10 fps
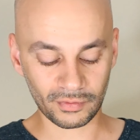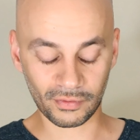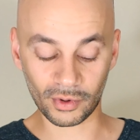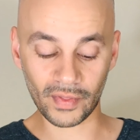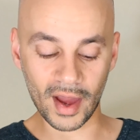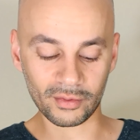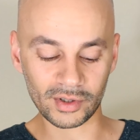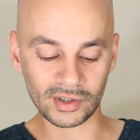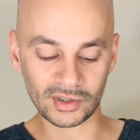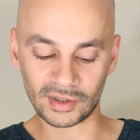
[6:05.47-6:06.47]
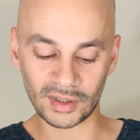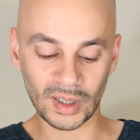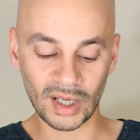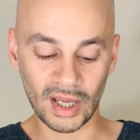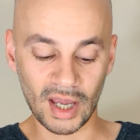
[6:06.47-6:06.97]
For that reason,
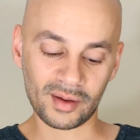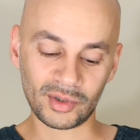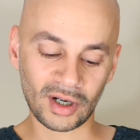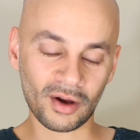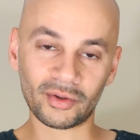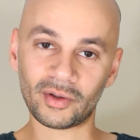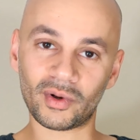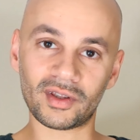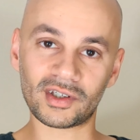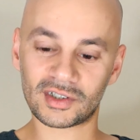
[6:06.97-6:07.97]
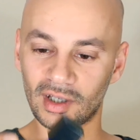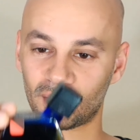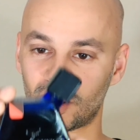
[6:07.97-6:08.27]
I mean, I only wear this like